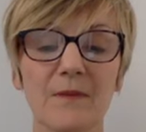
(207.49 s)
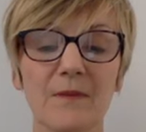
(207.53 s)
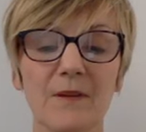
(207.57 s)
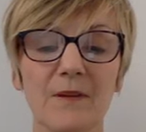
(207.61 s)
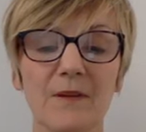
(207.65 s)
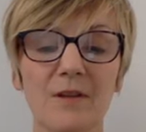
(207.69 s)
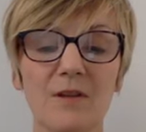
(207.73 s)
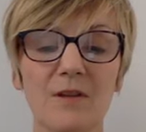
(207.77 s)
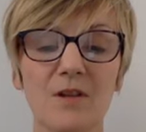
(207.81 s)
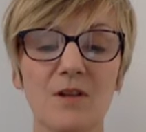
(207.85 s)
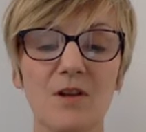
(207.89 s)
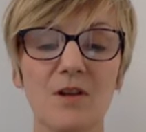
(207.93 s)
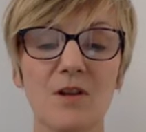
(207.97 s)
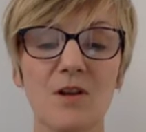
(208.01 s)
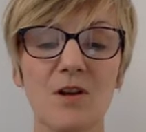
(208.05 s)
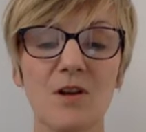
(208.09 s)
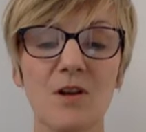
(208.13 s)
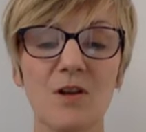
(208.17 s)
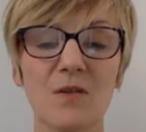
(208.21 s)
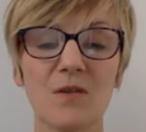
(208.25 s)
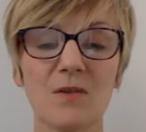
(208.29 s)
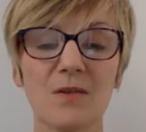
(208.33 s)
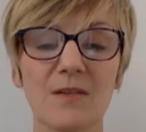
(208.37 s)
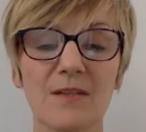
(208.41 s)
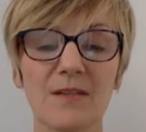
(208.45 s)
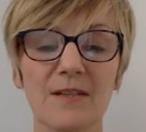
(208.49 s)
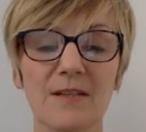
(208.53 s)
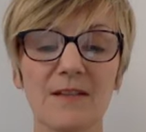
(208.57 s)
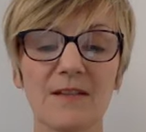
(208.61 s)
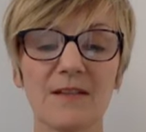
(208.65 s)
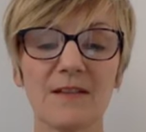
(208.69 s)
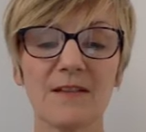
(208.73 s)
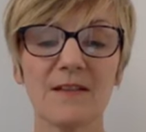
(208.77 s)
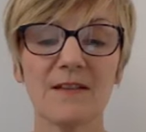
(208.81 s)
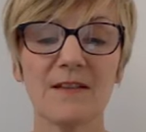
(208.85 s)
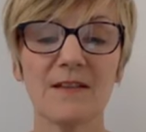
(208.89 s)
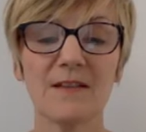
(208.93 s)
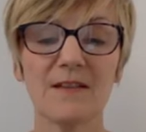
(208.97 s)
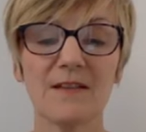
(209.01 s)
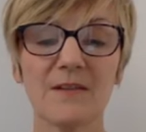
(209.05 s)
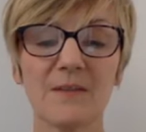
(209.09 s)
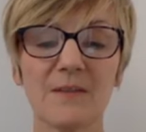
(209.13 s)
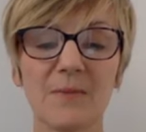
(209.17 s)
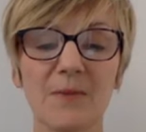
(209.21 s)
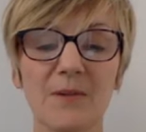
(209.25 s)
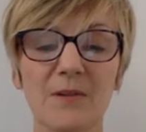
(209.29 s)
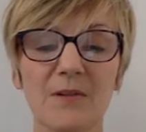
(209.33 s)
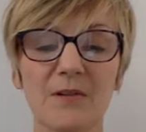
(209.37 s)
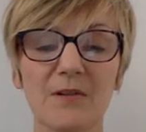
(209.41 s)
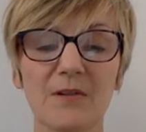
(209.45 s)
And to notice this is
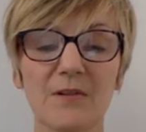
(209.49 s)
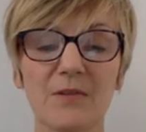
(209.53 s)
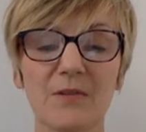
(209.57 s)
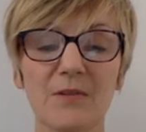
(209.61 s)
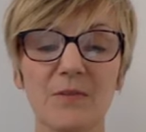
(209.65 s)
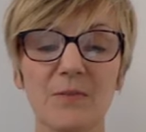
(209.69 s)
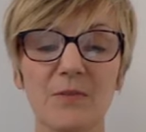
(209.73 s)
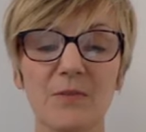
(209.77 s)
part of the